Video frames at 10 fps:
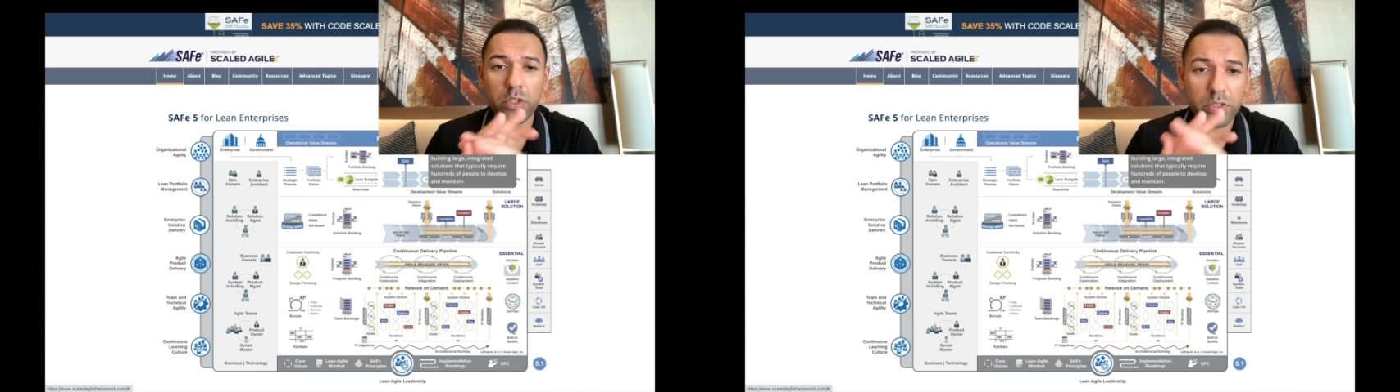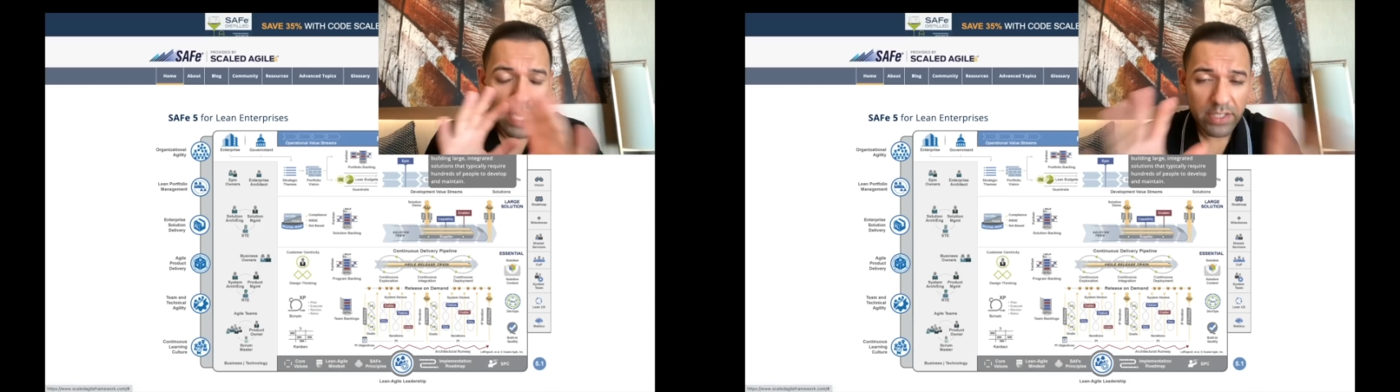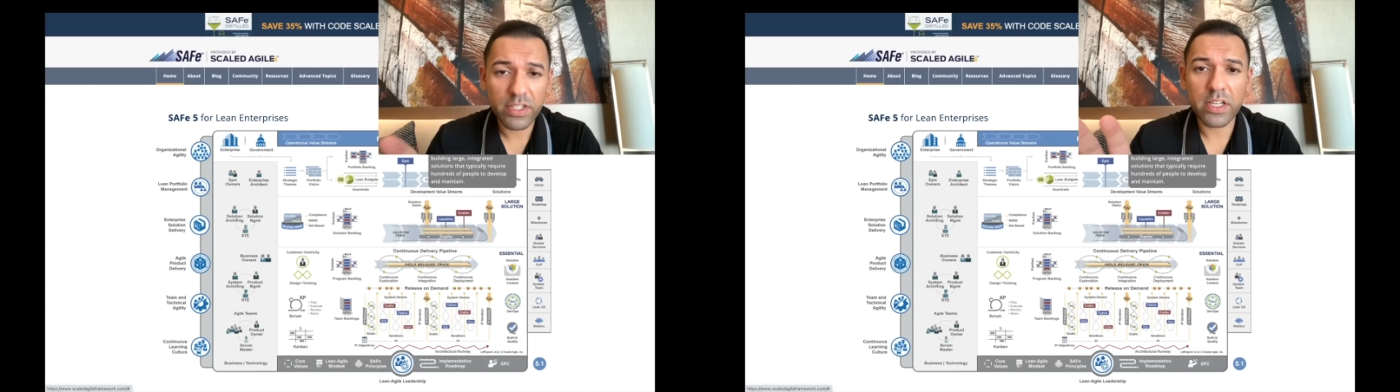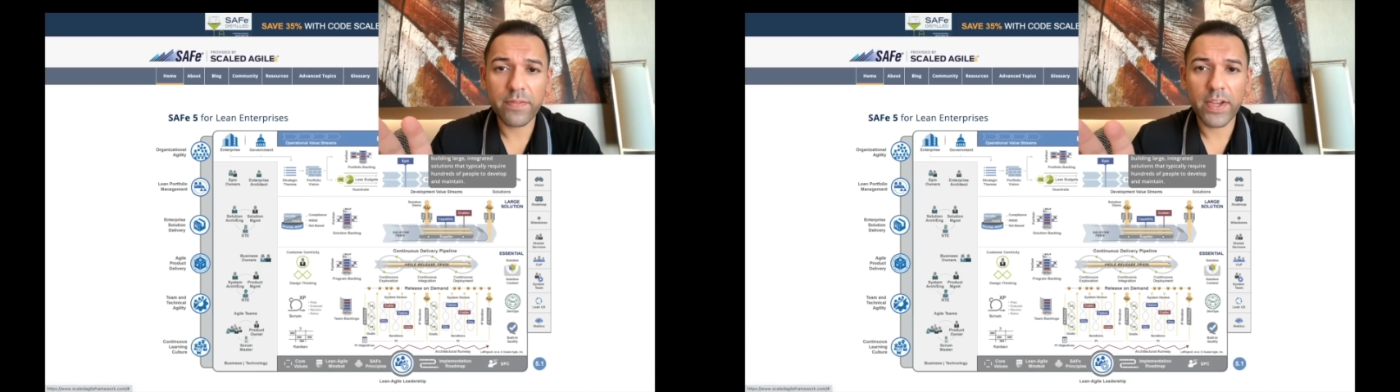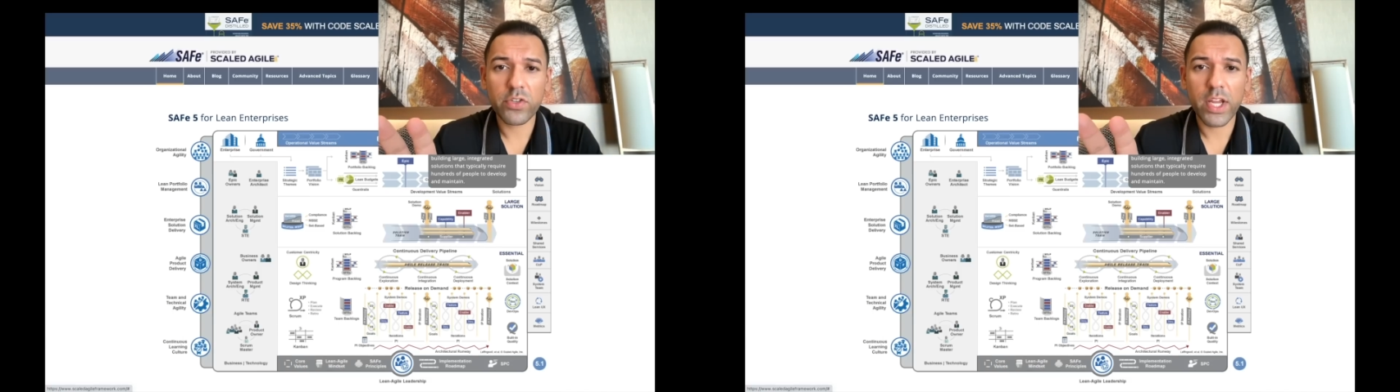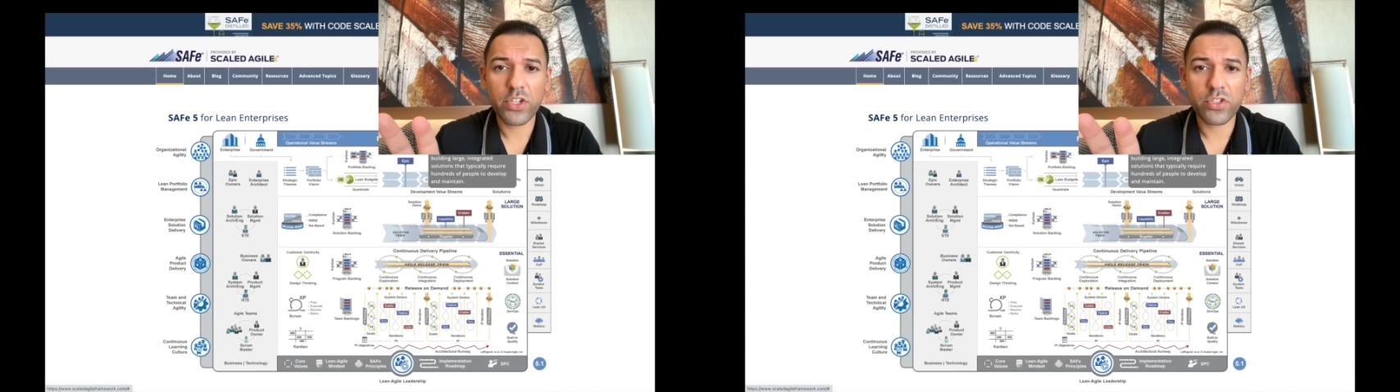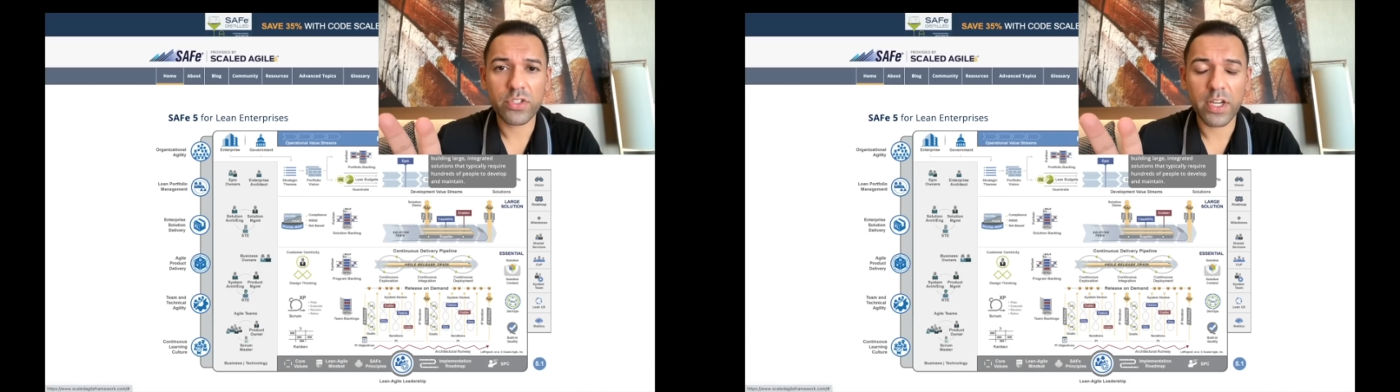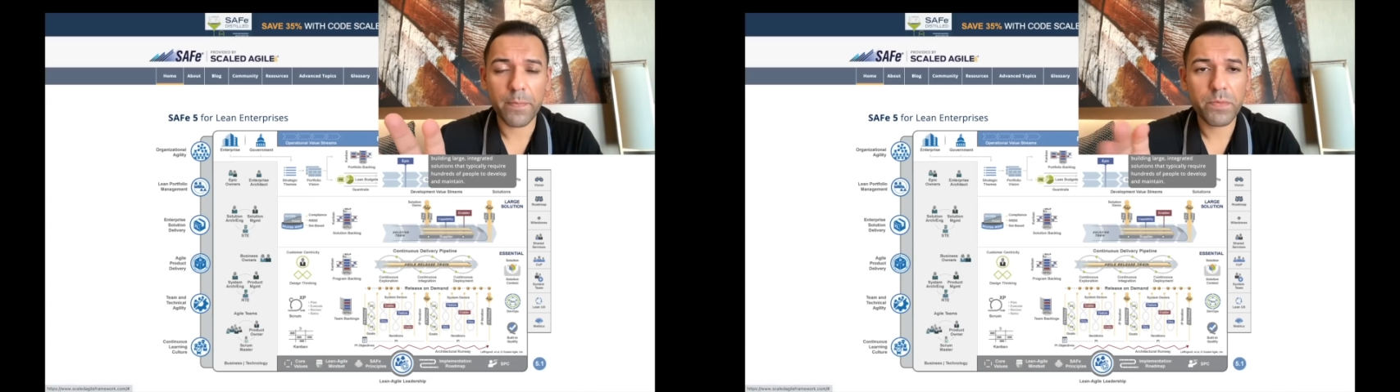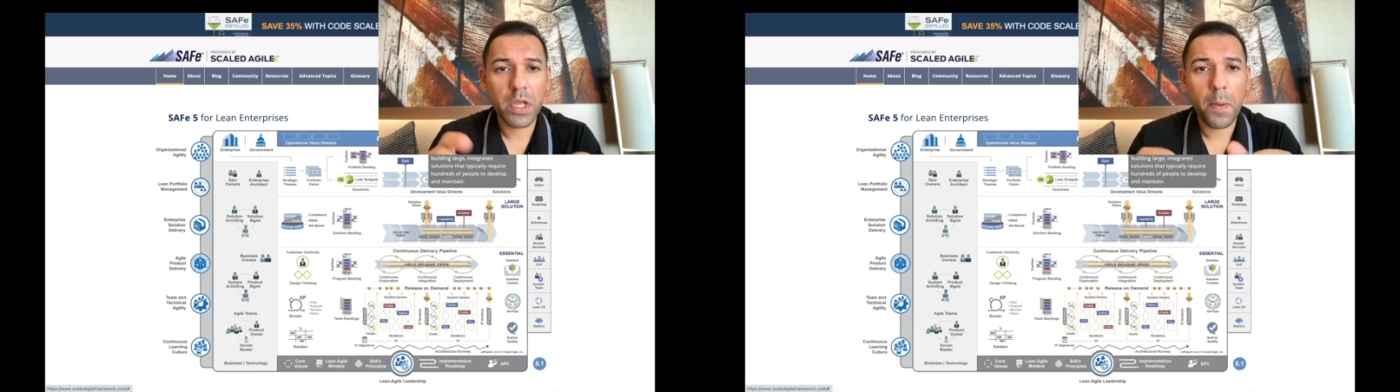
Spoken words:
that's the configurations there.